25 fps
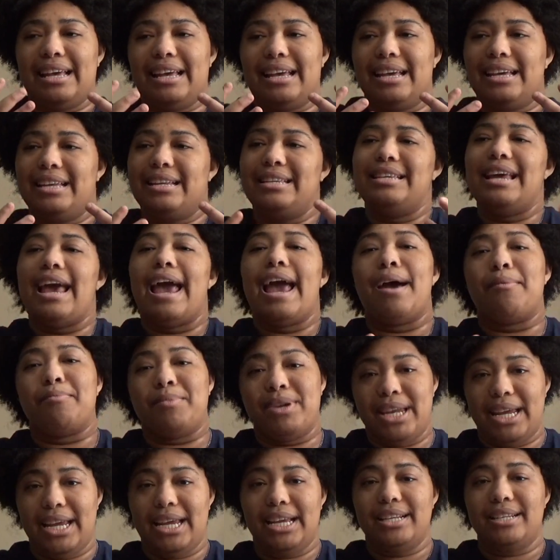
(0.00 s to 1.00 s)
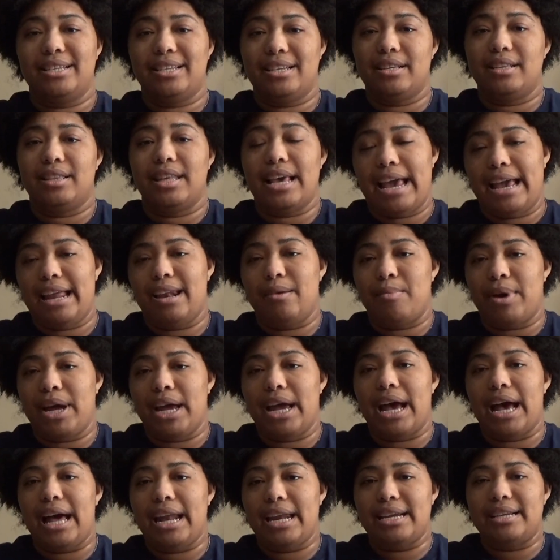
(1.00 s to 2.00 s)
adapting to the
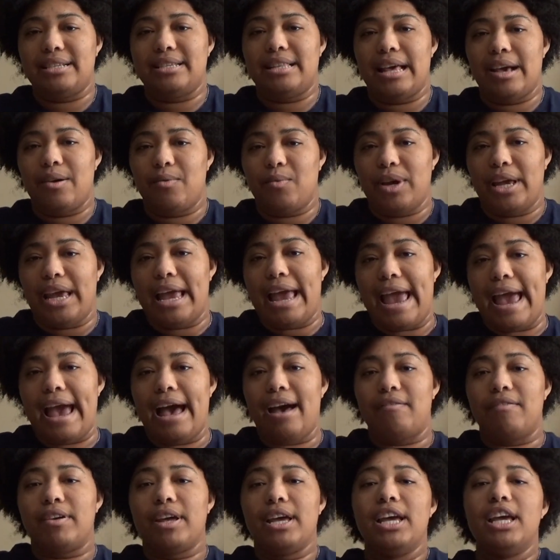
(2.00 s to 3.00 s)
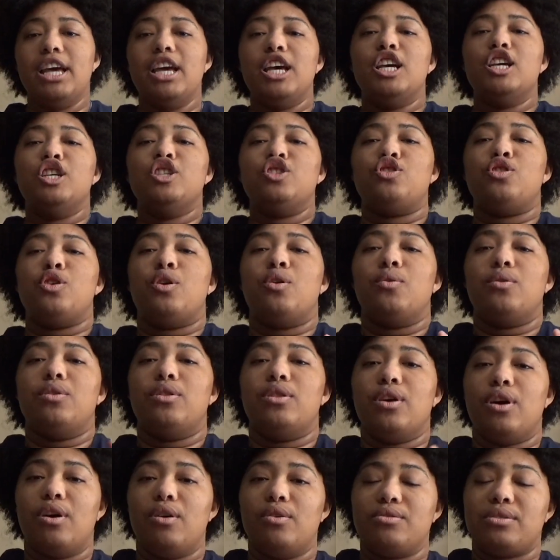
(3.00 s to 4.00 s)
antibiotics that we have. So
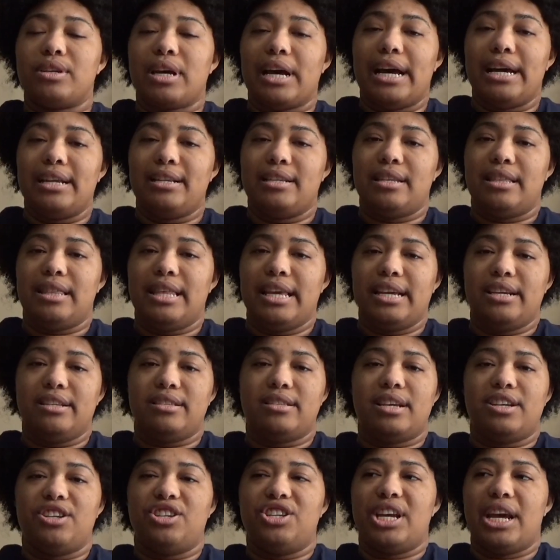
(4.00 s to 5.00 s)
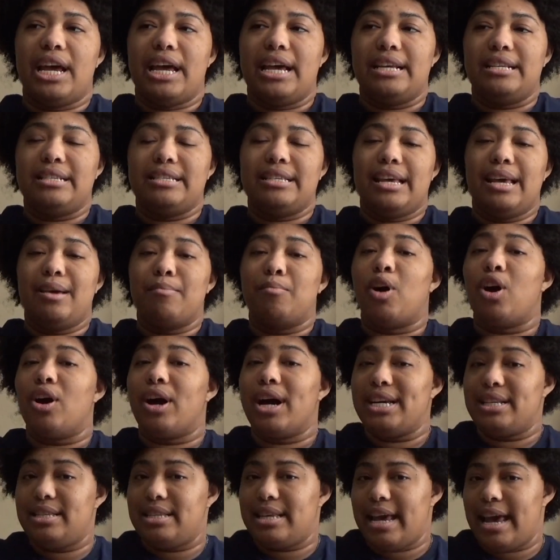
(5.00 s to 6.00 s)
those kinds of things, such as
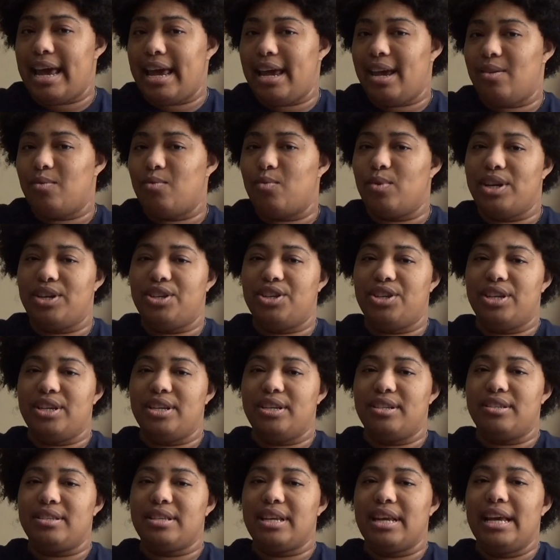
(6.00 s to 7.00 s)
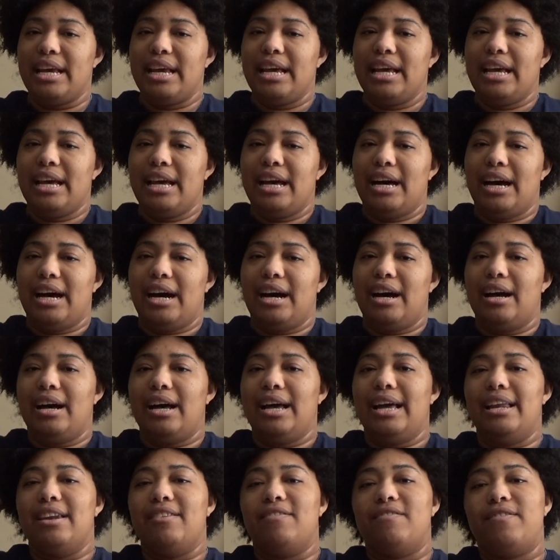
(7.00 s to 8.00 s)
MRSA, which is
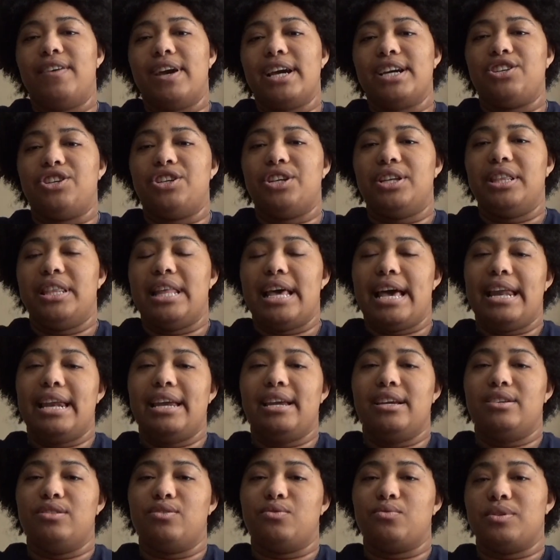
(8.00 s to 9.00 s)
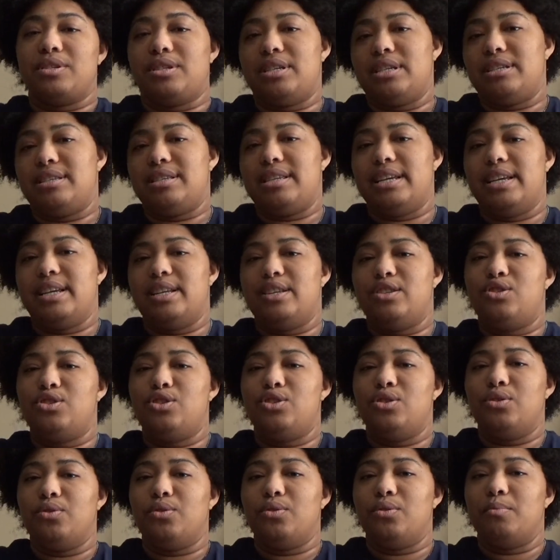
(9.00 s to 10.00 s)
an infection that is resistant
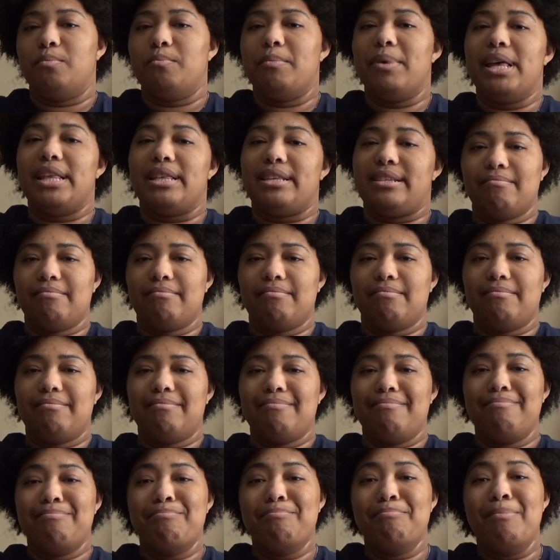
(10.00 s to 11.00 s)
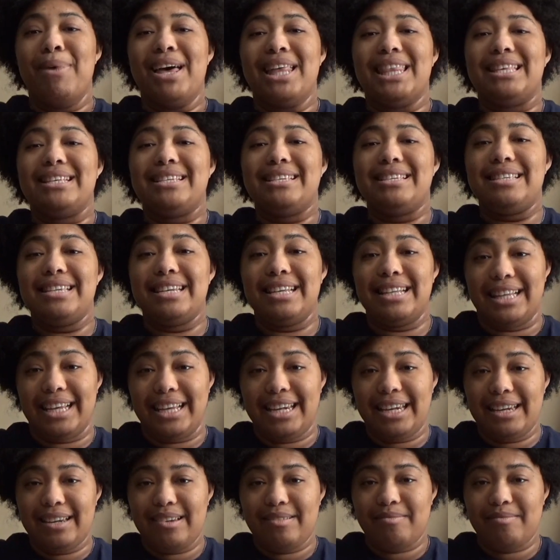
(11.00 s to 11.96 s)
to methicillin,